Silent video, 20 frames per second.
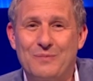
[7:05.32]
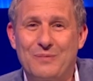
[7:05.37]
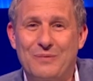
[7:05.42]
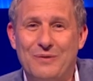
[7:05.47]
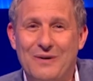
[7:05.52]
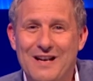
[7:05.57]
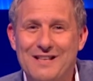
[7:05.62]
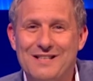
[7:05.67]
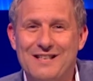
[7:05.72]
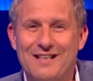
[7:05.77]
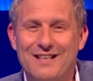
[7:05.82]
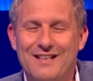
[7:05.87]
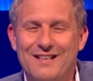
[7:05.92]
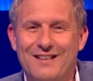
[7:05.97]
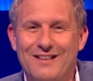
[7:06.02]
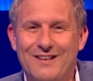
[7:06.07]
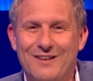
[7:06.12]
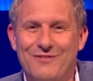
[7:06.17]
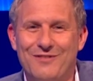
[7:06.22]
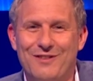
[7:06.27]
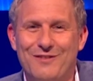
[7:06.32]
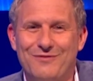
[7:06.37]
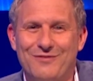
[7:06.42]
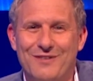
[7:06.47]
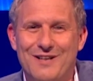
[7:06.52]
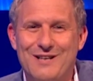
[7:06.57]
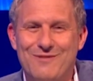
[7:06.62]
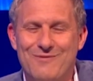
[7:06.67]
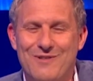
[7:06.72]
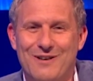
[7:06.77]
President of the
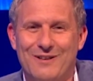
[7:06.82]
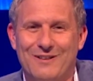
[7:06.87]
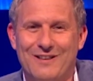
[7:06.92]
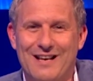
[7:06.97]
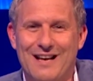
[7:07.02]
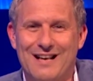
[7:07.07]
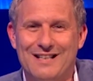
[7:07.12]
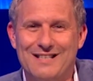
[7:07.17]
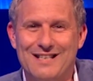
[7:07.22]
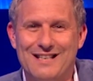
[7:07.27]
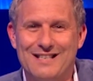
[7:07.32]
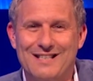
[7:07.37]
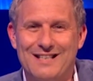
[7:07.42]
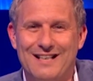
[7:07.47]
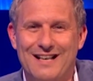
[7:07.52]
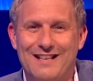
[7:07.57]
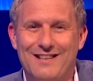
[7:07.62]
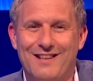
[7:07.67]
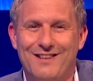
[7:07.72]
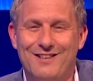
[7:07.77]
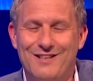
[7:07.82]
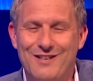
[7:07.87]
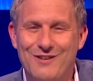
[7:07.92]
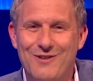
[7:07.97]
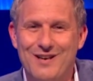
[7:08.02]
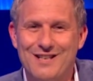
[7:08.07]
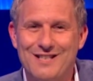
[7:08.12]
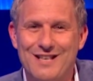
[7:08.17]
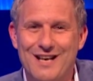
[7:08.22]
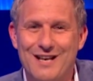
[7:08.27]
Free World announced yesterday that the
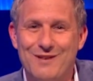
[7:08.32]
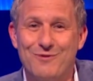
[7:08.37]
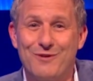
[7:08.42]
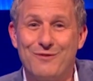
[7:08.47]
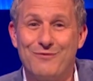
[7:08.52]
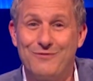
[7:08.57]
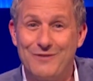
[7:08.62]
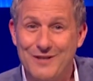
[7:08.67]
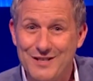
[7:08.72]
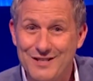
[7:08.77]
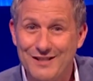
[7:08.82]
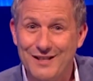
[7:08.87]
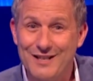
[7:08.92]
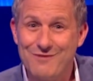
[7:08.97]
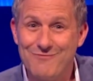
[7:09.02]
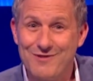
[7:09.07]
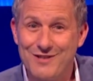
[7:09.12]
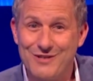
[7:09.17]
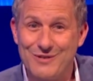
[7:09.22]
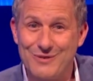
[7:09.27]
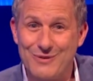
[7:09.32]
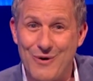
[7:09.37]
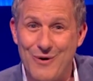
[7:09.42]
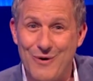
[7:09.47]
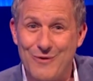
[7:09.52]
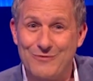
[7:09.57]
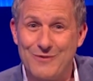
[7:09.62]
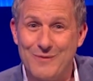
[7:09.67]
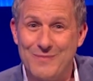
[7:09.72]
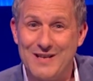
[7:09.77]
USA would officially
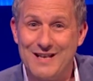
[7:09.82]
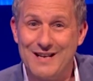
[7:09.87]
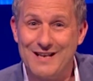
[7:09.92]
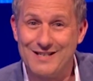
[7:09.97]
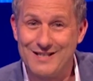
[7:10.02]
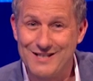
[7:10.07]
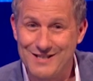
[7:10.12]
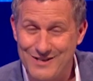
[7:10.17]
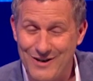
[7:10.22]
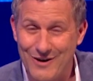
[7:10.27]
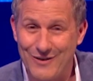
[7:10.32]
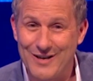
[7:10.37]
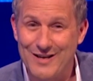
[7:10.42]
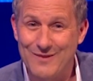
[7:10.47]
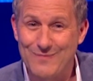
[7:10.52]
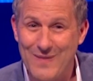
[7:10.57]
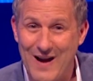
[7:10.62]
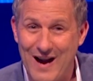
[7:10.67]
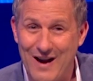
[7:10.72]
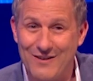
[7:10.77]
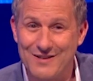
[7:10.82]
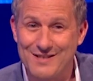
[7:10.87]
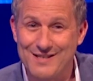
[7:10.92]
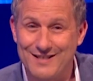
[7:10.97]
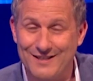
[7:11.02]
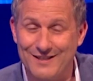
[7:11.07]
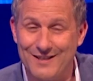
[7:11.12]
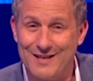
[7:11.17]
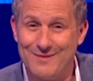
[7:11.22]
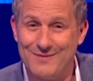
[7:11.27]
withdraw from the historic Paris
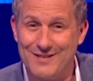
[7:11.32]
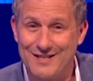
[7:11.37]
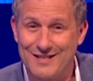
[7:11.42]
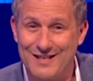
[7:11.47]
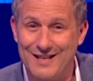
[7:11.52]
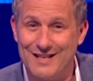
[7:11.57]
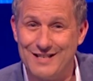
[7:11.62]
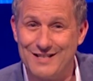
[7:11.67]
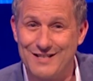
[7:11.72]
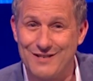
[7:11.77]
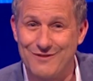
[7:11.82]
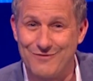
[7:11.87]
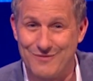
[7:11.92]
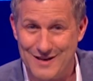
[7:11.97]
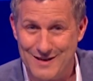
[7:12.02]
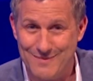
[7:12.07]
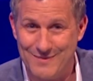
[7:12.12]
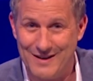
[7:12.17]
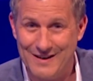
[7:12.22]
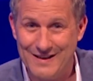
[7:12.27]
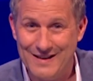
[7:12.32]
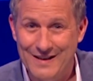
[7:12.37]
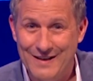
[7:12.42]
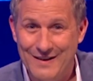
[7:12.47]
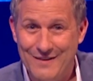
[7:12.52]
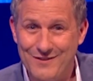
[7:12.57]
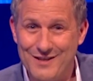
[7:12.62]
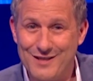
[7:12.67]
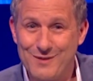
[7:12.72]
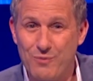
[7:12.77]
Climate Change Agreement.
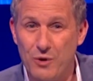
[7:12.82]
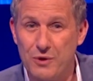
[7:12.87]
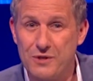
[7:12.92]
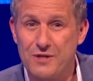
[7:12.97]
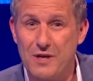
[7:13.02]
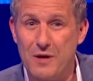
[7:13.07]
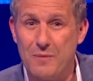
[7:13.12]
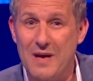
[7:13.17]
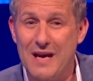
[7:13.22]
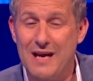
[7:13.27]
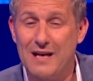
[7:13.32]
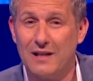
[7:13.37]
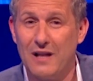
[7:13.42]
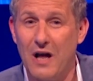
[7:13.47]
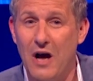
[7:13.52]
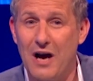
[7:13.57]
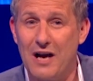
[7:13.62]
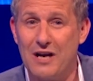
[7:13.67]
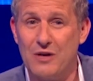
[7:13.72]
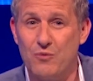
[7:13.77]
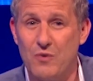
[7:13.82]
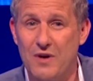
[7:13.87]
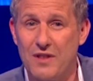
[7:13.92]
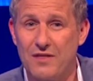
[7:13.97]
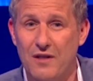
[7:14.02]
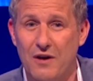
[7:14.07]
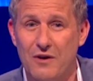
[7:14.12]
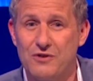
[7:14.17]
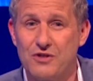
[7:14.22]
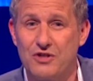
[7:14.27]
This puts them in line with
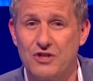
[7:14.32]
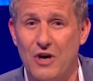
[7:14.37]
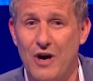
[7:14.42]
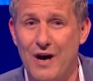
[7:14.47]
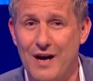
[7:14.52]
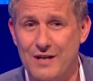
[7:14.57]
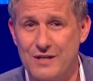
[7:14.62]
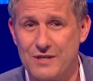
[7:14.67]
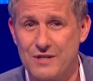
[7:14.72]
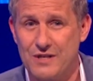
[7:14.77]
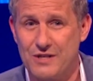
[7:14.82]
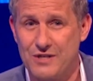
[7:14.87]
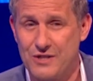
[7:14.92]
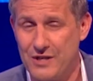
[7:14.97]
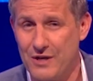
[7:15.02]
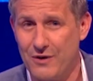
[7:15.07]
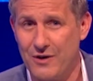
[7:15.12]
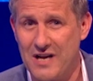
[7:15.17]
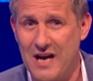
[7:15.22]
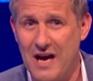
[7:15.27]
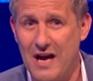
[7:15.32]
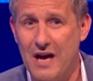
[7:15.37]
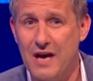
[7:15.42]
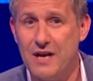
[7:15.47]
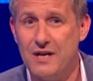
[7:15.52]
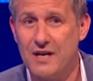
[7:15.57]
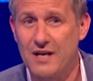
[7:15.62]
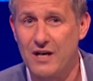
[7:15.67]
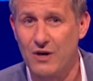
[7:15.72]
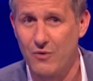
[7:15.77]
those giants Syria
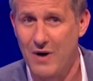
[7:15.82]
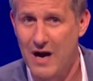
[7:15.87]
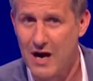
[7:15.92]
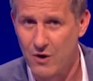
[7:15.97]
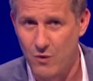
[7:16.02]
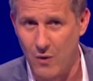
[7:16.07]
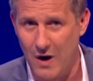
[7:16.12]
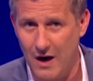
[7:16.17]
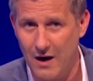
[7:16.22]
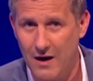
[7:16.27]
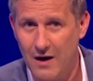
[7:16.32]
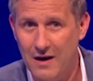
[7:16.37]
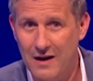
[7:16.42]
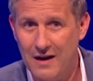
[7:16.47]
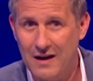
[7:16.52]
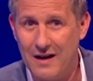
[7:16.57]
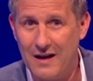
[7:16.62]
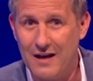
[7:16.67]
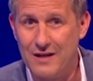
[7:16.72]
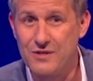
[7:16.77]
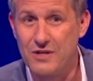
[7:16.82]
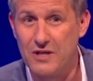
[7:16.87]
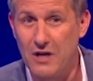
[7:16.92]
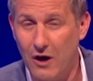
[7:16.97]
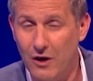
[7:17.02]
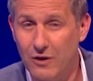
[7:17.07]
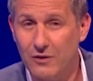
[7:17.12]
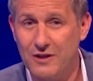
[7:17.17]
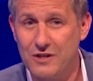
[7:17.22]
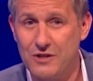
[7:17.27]
and Nicaragua as the
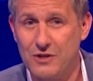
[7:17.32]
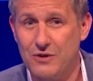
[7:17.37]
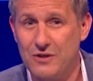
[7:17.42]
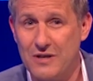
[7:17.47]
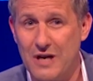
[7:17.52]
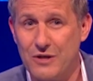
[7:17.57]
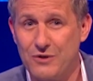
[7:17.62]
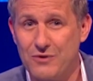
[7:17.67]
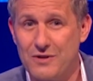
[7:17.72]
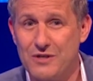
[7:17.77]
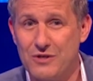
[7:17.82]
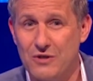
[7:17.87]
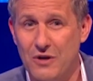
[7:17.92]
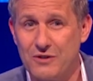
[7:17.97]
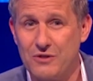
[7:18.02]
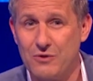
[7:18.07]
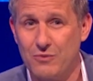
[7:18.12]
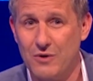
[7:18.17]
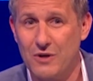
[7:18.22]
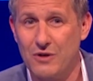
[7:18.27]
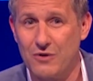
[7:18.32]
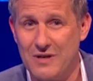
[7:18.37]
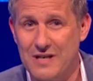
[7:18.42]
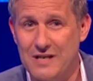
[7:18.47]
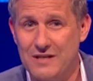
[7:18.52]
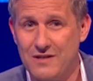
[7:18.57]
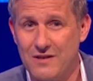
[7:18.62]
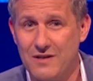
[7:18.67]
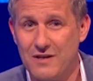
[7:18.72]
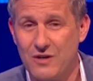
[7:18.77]
only two countries not to
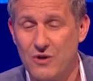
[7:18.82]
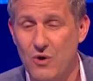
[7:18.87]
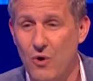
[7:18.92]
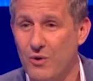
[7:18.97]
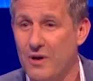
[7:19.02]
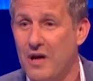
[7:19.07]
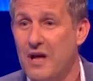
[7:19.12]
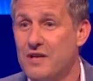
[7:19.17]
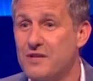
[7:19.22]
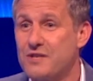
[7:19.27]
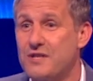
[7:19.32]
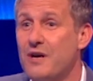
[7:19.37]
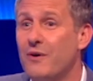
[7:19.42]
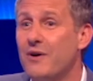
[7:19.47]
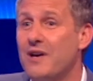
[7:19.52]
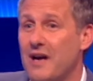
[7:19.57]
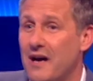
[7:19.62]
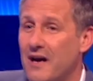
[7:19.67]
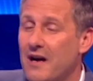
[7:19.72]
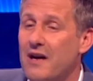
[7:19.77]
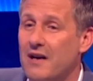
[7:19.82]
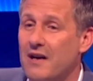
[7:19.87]
agree to the accord. Syria